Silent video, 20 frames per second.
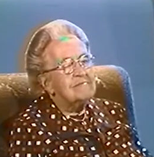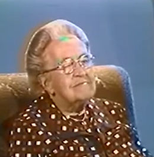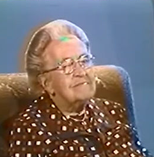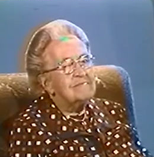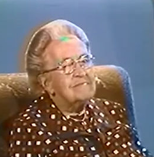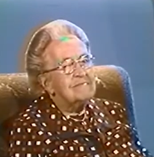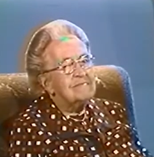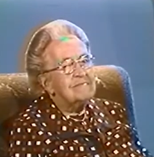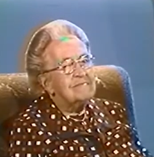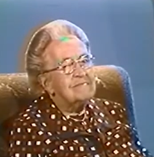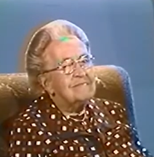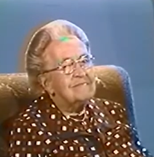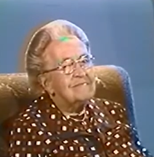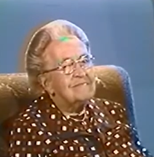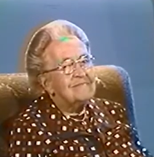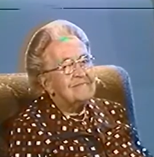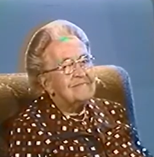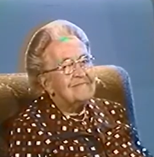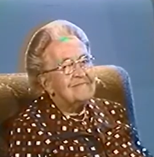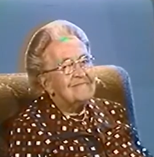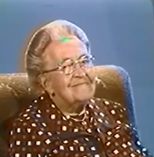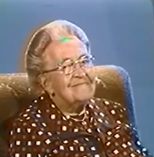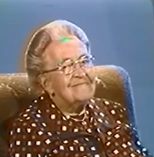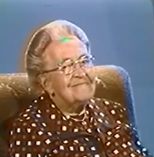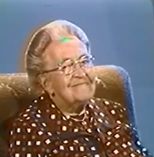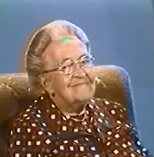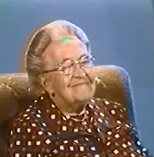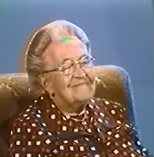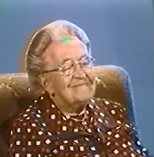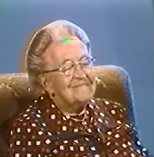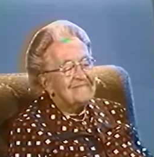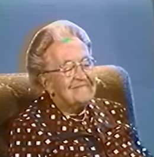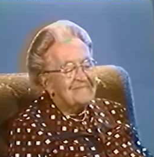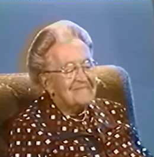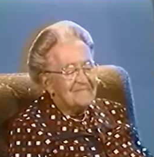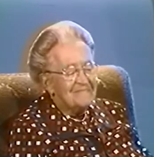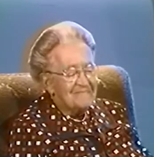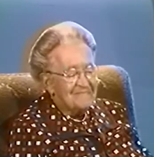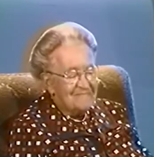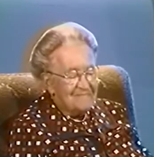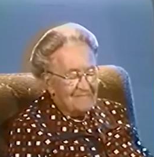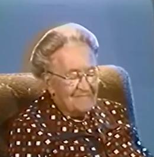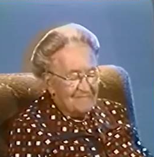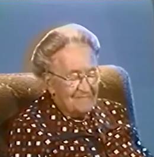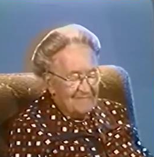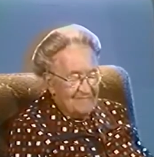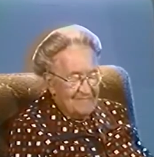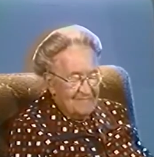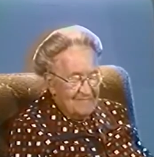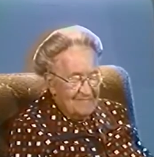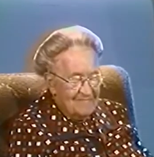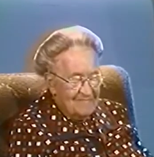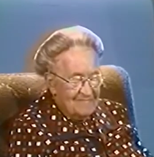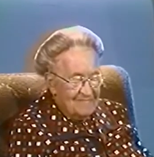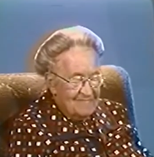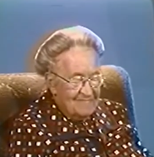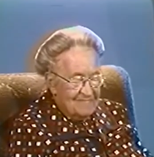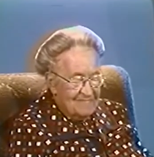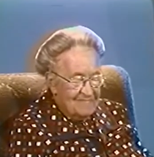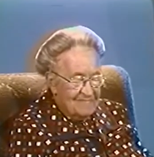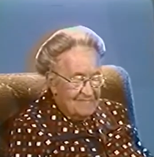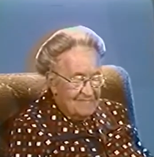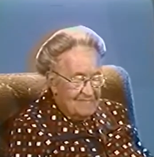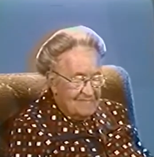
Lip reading: (no one is talking)